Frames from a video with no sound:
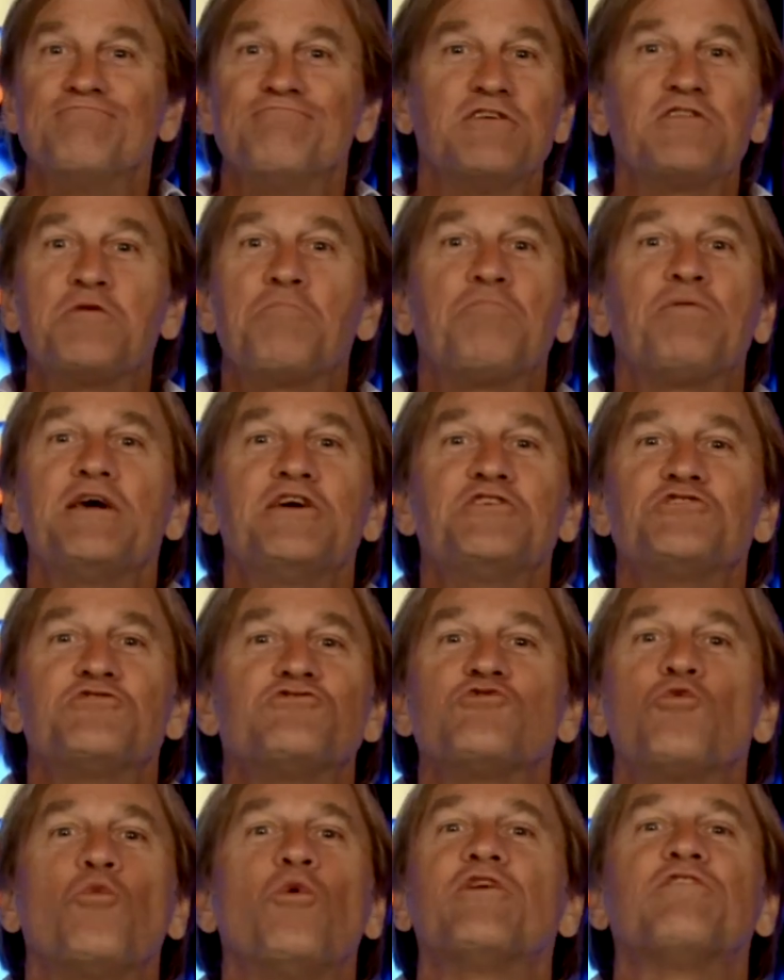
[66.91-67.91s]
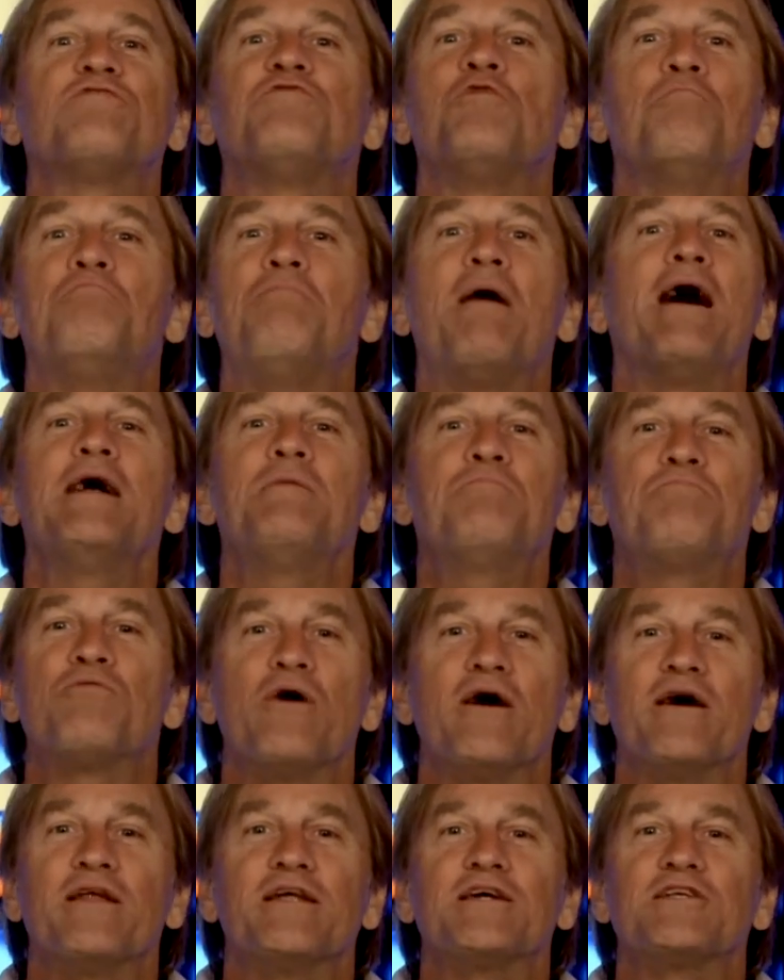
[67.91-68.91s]
but the pleasure is a wonderful
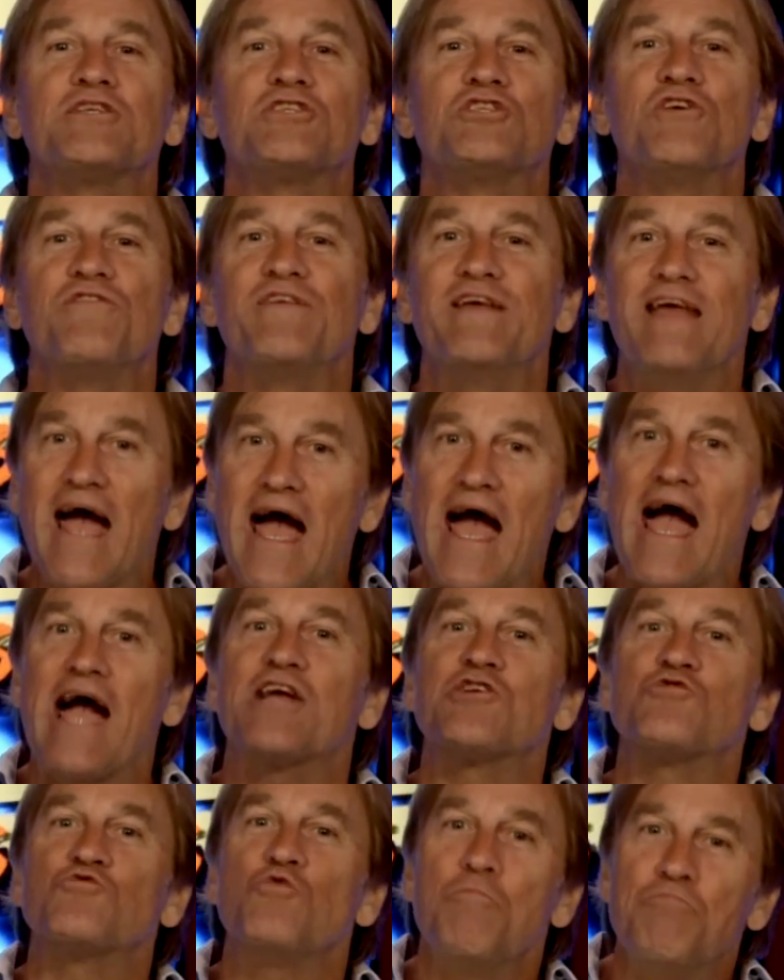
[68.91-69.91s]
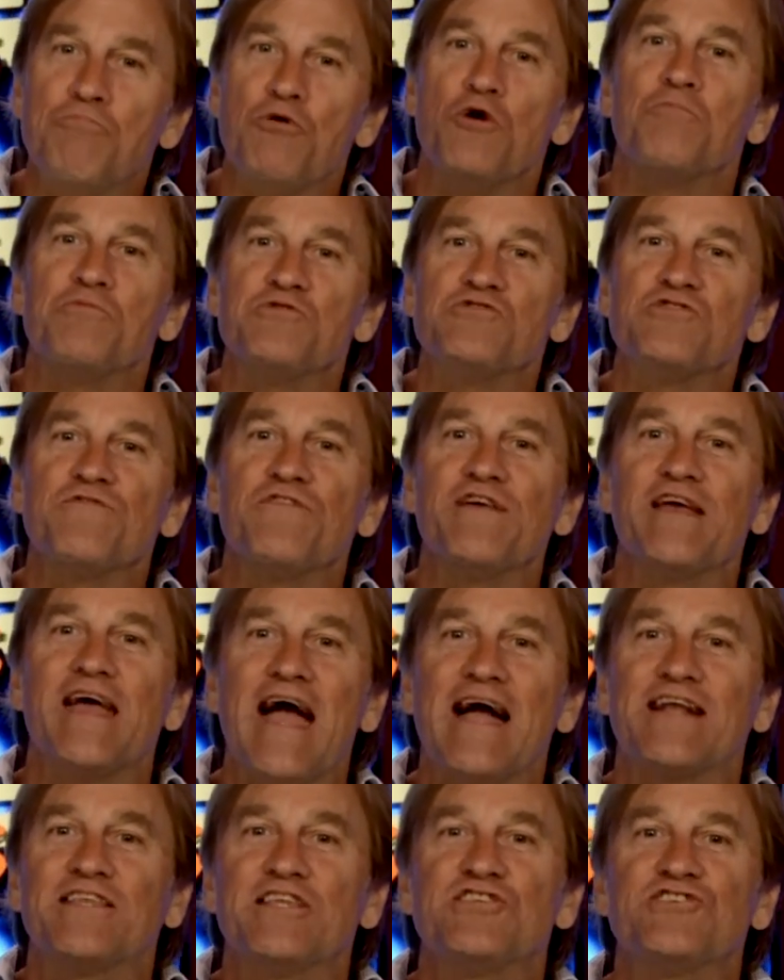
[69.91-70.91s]
byproduct to the actual purpose of the
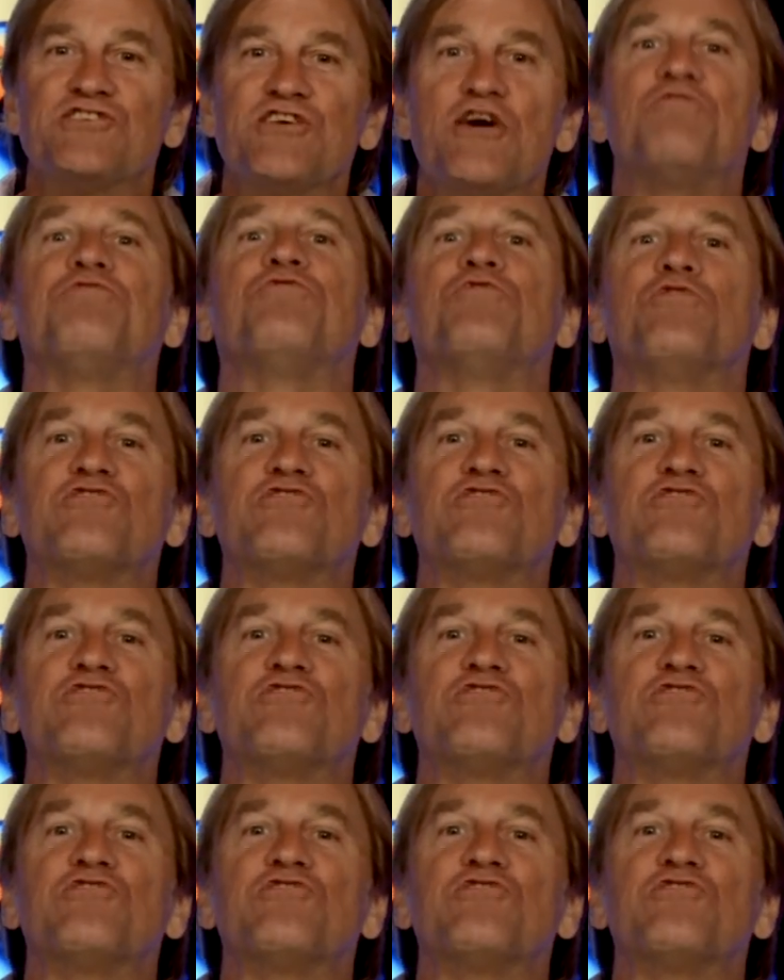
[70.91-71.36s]
act itself.